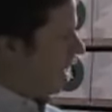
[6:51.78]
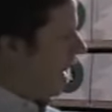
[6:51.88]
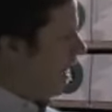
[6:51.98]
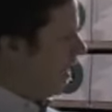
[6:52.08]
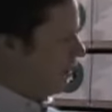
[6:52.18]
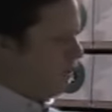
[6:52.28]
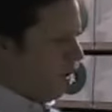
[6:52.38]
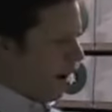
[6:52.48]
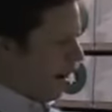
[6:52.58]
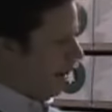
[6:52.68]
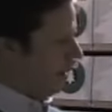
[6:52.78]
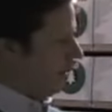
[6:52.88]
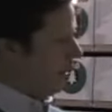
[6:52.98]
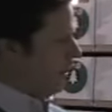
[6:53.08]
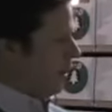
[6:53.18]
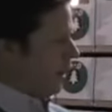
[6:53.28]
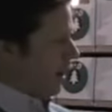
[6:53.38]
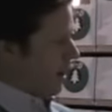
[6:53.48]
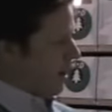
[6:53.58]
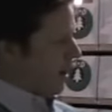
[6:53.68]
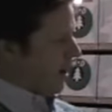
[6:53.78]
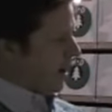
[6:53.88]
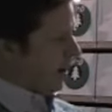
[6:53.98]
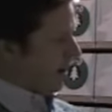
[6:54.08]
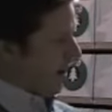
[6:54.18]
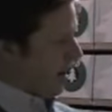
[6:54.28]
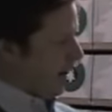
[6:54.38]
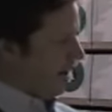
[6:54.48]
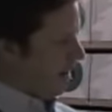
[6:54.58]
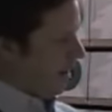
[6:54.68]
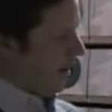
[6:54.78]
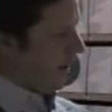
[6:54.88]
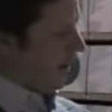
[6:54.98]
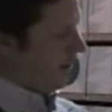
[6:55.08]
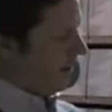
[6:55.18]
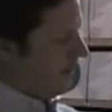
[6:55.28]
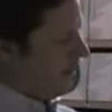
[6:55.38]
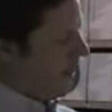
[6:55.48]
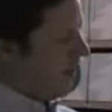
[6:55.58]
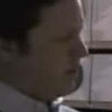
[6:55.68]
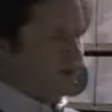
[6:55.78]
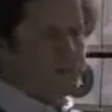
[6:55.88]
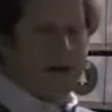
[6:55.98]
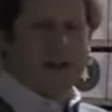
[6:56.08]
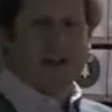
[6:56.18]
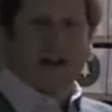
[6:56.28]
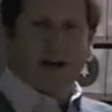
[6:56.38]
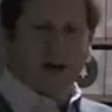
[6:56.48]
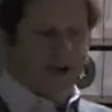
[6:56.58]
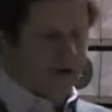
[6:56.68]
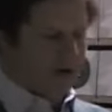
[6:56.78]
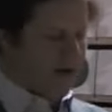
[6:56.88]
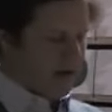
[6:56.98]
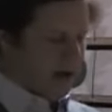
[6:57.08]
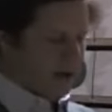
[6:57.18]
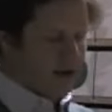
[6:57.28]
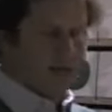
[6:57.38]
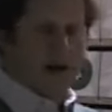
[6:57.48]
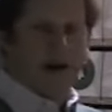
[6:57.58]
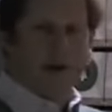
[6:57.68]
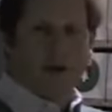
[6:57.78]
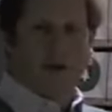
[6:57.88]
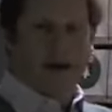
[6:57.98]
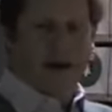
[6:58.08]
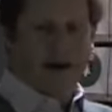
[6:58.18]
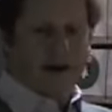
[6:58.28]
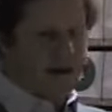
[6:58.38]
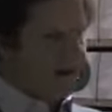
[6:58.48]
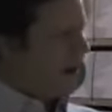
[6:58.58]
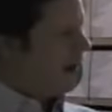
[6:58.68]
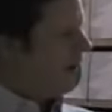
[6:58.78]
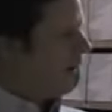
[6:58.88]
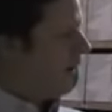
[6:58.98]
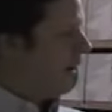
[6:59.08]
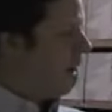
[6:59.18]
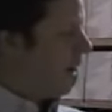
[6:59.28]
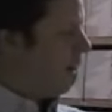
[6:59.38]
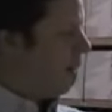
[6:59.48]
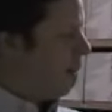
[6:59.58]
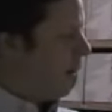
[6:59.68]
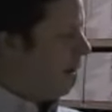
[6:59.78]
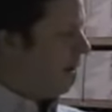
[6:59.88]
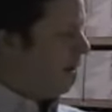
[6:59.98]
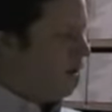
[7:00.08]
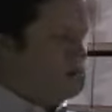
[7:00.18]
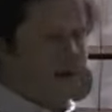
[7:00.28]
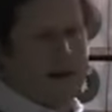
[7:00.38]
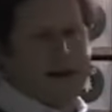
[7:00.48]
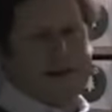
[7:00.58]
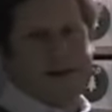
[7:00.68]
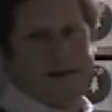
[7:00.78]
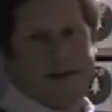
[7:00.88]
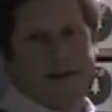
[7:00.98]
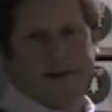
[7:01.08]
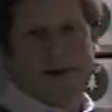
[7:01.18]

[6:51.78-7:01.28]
not as wild and it doesn't have as much character as the mountain grade, yet it utilizes